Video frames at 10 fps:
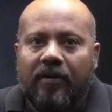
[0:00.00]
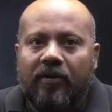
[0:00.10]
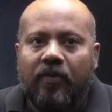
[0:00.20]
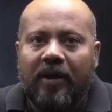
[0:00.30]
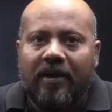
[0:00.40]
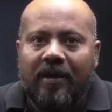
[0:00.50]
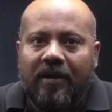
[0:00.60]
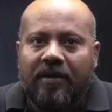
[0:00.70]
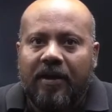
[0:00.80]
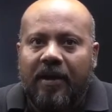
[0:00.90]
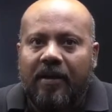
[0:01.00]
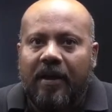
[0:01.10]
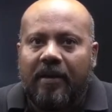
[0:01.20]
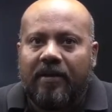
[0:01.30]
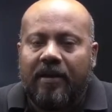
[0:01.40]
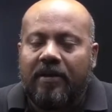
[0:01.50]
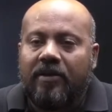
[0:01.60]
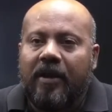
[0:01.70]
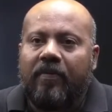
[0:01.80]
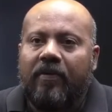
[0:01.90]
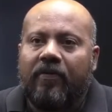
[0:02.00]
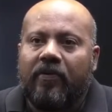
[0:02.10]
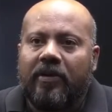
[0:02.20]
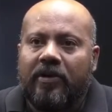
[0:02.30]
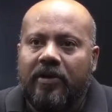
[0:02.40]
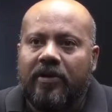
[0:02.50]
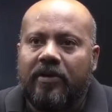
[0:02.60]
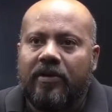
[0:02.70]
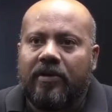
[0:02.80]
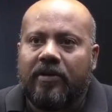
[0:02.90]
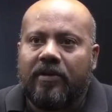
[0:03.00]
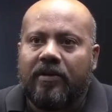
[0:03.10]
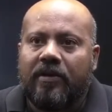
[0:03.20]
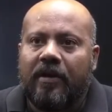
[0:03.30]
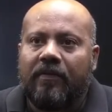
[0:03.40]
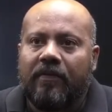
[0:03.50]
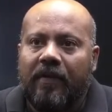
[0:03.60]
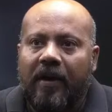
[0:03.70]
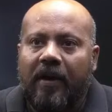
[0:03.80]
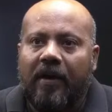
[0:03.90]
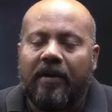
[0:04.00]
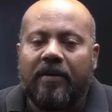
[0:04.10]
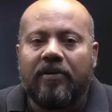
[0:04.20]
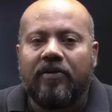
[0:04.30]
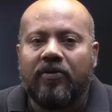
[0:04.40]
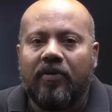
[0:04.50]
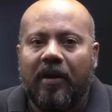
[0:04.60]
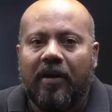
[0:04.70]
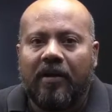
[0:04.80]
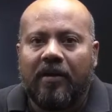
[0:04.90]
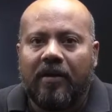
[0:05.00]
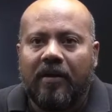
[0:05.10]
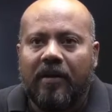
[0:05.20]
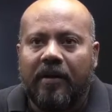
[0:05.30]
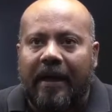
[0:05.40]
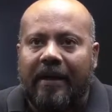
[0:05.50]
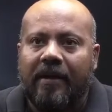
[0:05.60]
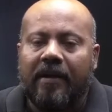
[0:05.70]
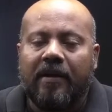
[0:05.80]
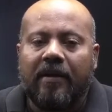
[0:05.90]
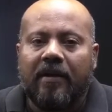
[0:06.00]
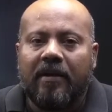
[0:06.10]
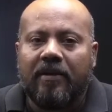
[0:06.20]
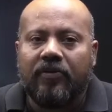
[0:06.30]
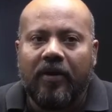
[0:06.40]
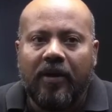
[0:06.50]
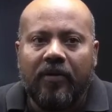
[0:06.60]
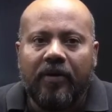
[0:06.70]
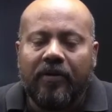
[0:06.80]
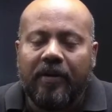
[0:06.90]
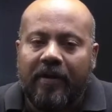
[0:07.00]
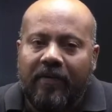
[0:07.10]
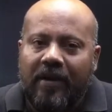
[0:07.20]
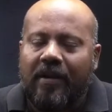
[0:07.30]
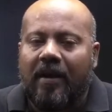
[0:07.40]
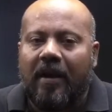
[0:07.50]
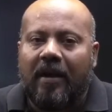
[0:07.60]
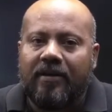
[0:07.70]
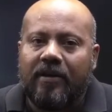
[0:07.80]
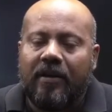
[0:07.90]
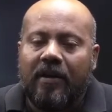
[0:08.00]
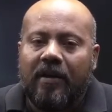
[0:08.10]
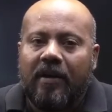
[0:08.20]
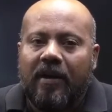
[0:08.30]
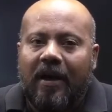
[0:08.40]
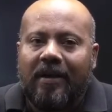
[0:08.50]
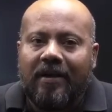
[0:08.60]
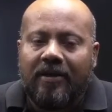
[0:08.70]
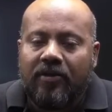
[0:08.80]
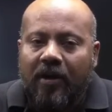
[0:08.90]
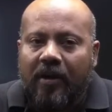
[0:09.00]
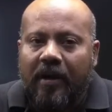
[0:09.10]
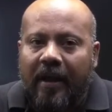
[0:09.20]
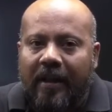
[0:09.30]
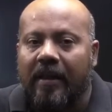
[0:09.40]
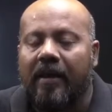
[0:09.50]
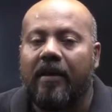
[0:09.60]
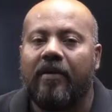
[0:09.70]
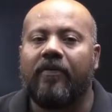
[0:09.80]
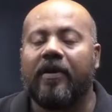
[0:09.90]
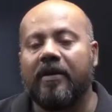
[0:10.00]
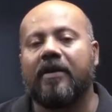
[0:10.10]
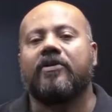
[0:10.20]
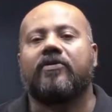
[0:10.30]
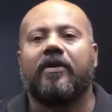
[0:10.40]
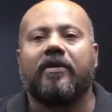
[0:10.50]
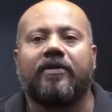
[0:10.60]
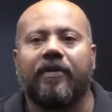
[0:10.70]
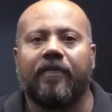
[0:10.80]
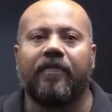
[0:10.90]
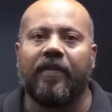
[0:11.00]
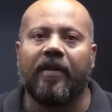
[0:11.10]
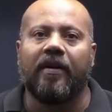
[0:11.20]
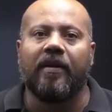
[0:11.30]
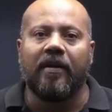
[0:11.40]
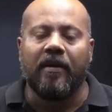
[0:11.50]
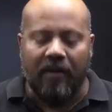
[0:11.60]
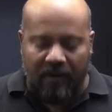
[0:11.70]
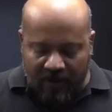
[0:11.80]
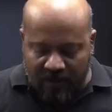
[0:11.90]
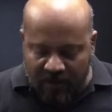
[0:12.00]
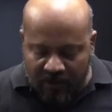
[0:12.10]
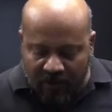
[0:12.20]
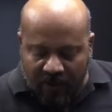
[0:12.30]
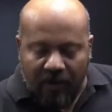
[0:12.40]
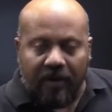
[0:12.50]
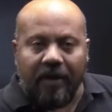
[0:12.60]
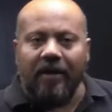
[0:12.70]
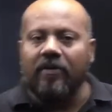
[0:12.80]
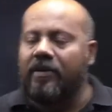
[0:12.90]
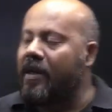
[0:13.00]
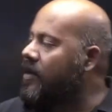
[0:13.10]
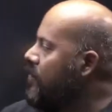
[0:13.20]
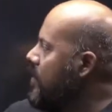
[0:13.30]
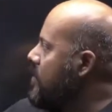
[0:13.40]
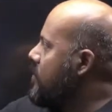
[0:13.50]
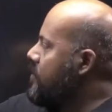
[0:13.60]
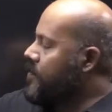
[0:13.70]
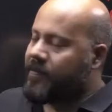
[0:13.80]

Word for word: You please understand that such type of questions, the way you are writing, is only going to deviate the class and it is not healthy for other students. You are not ready to sacrifice.